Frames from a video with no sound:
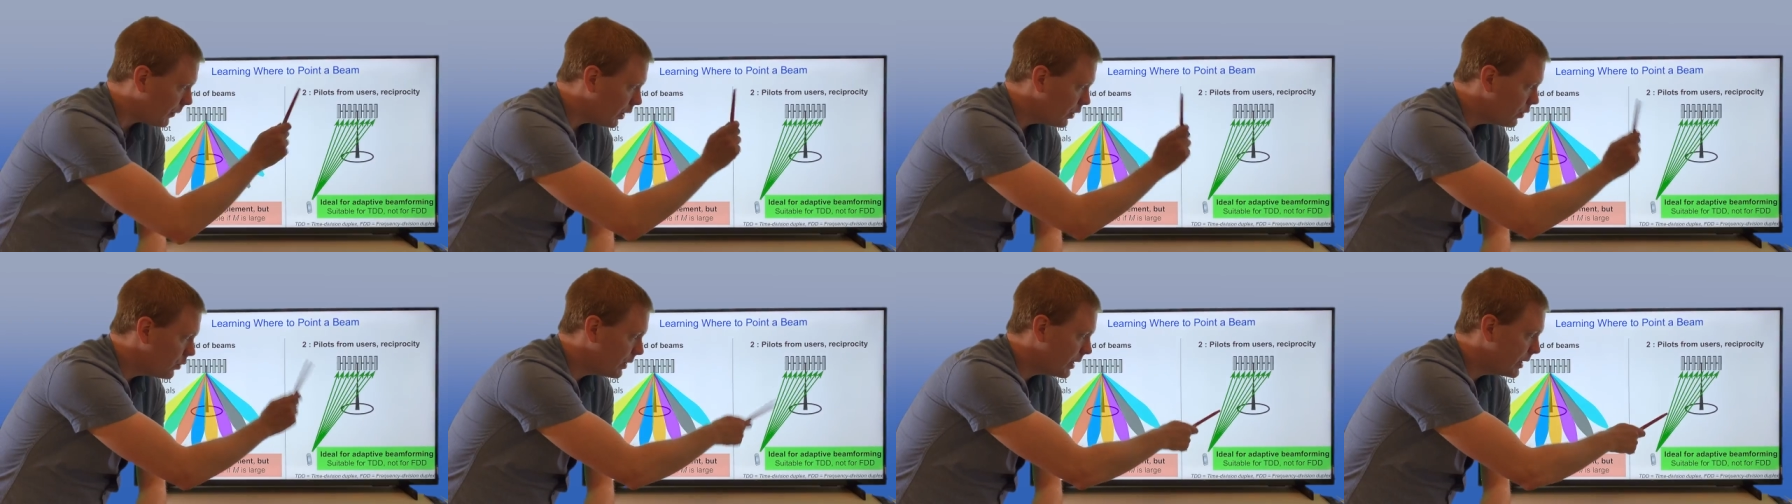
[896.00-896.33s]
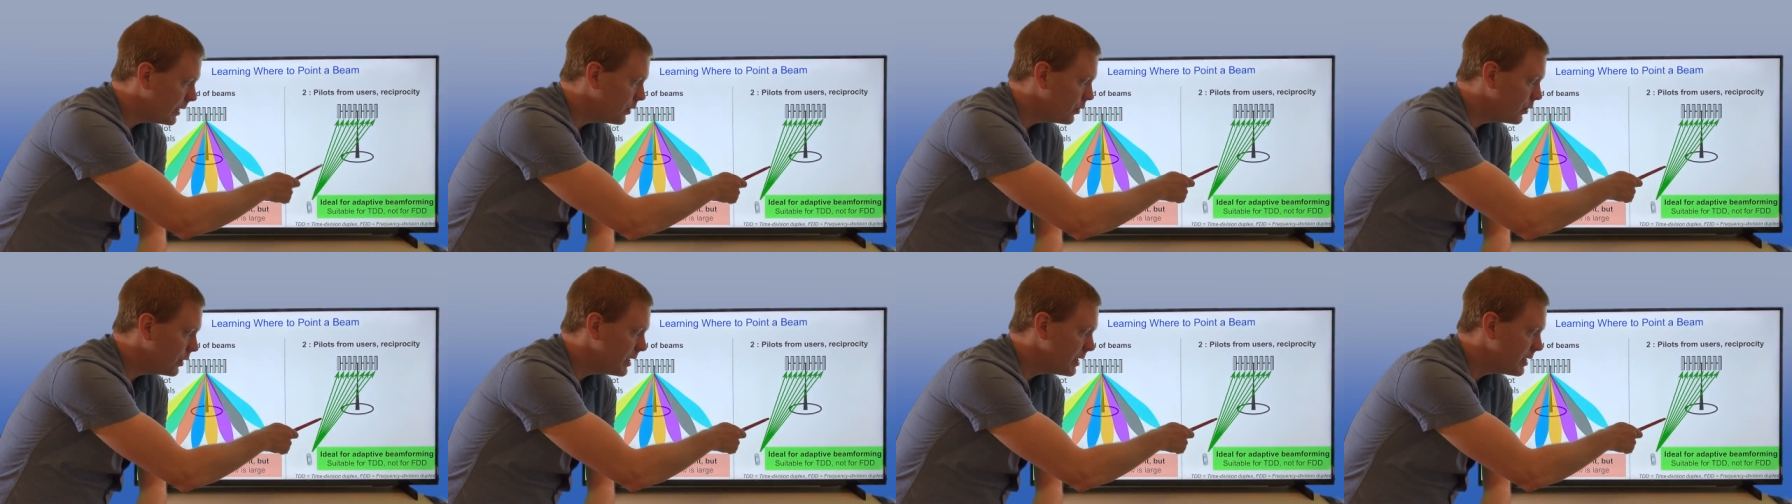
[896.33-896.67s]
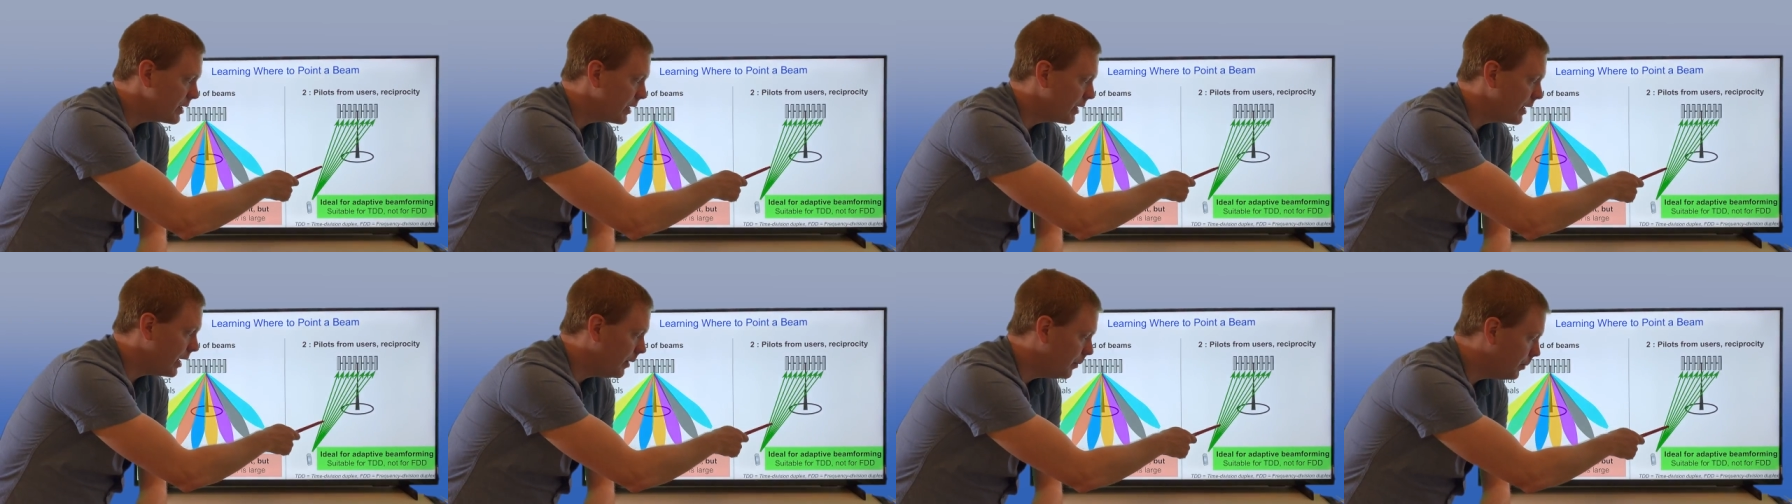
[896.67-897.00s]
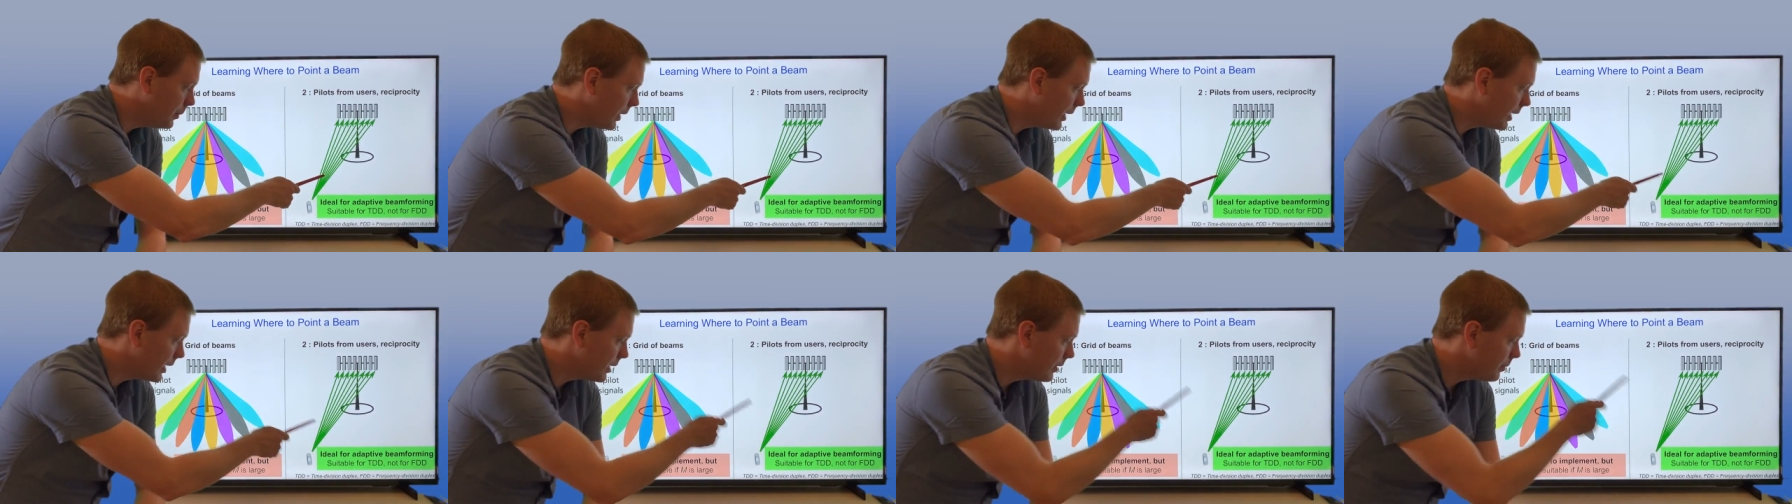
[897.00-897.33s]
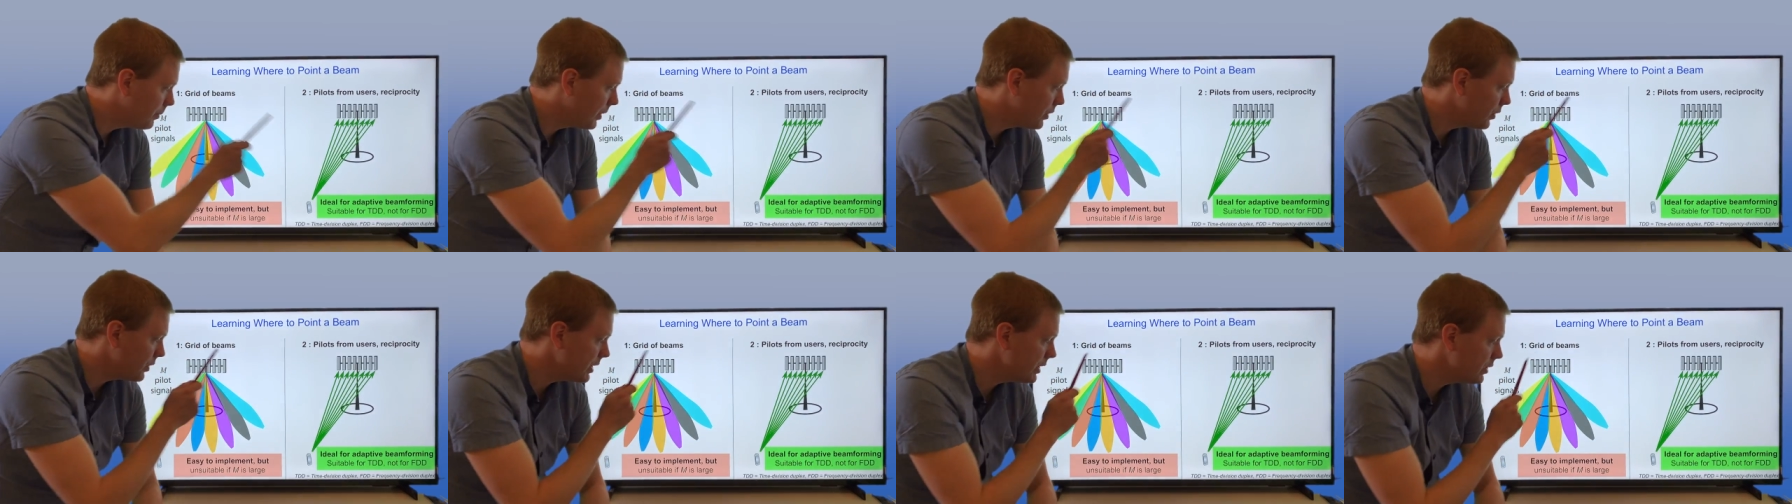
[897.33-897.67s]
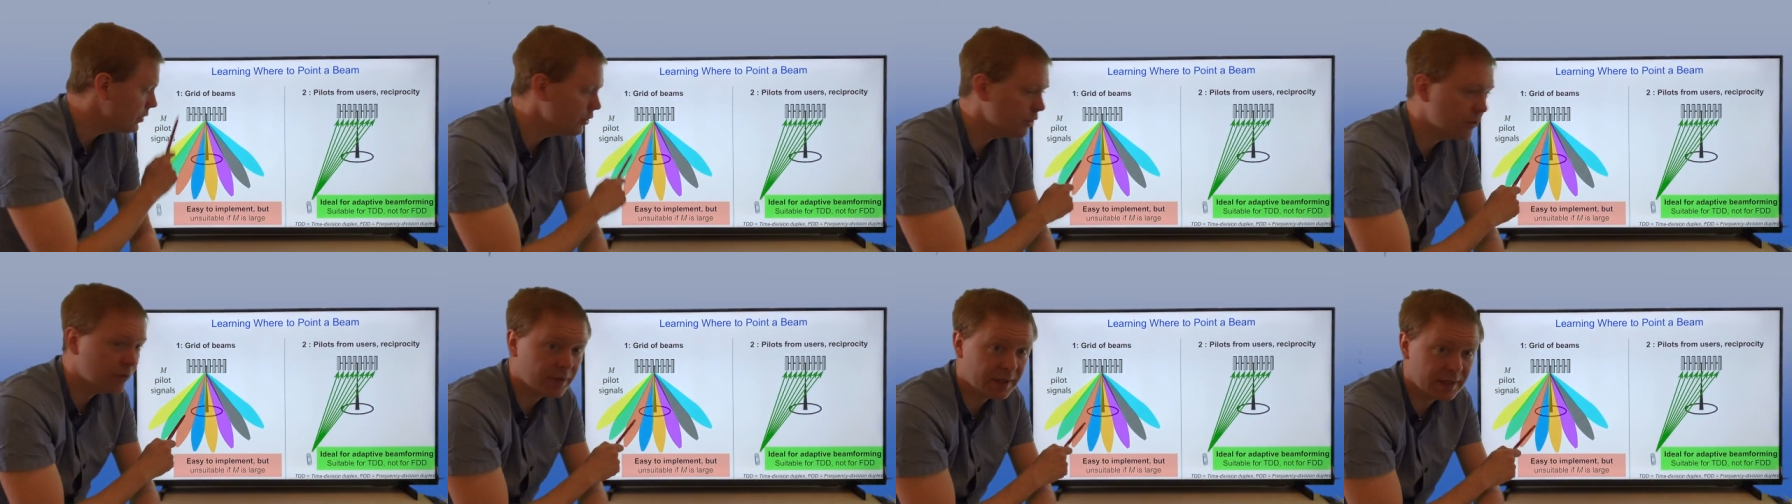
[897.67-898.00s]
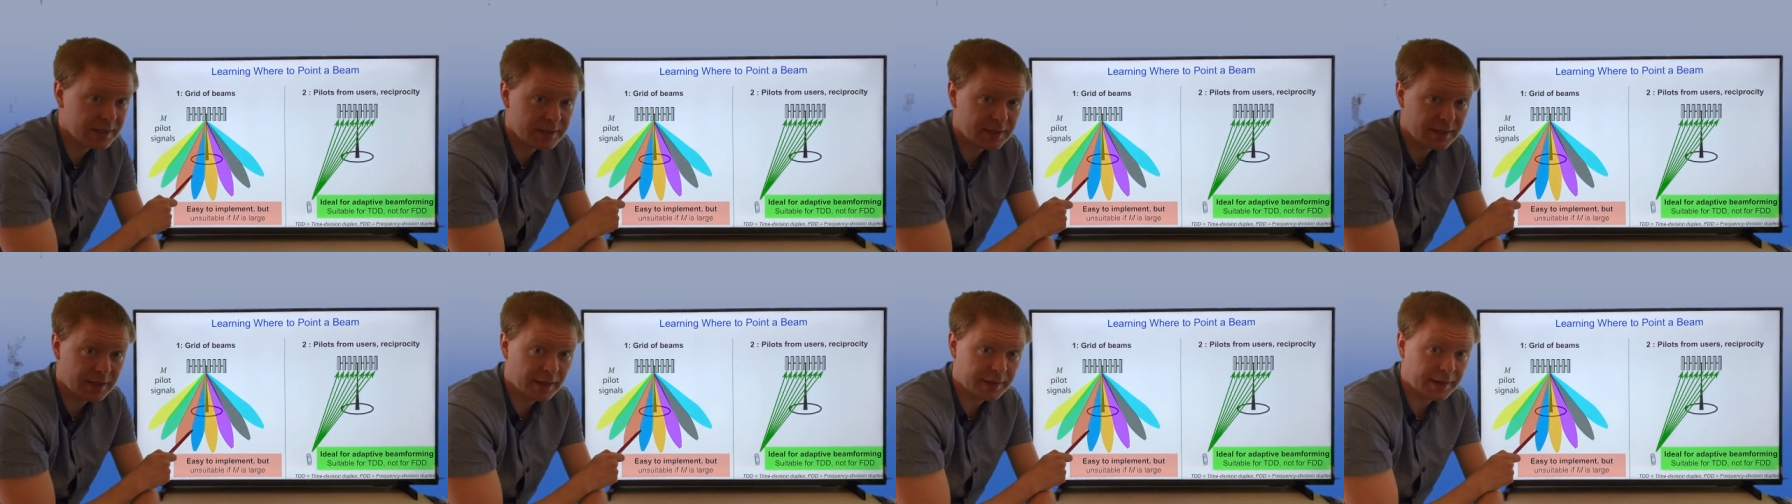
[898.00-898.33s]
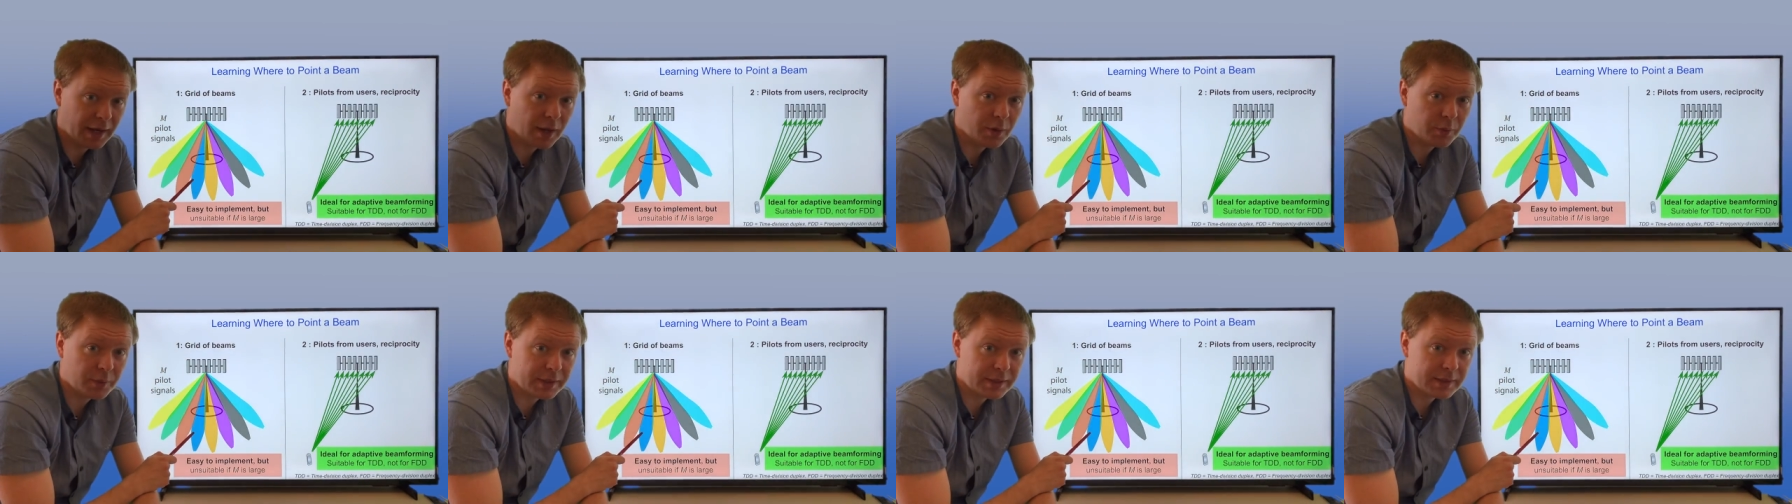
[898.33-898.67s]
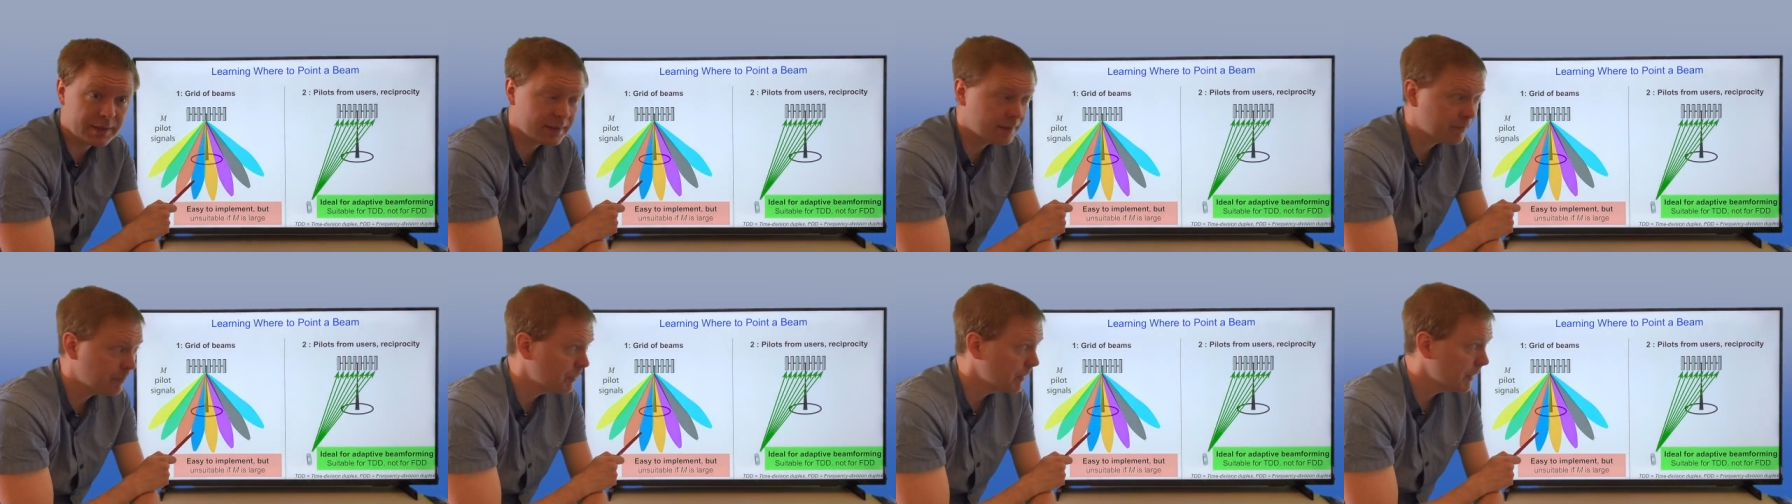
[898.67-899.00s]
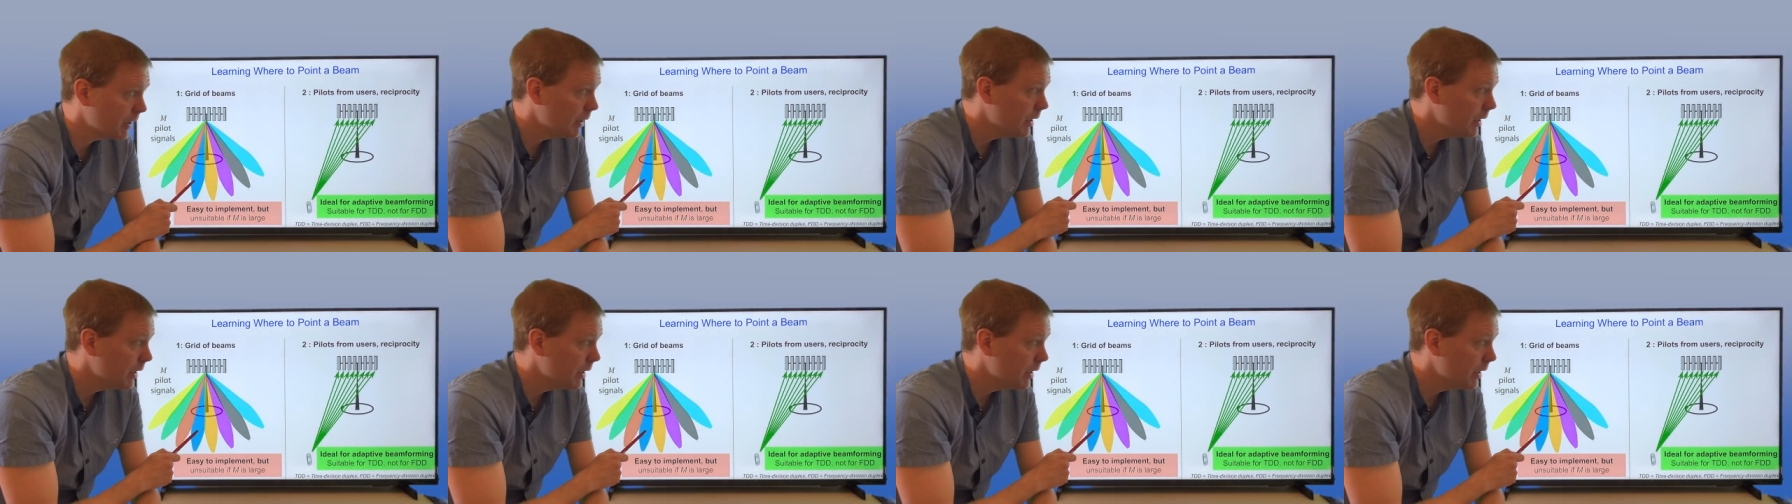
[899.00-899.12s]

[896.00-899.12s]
you can do this in the uplink, but you need to do this in the downlink.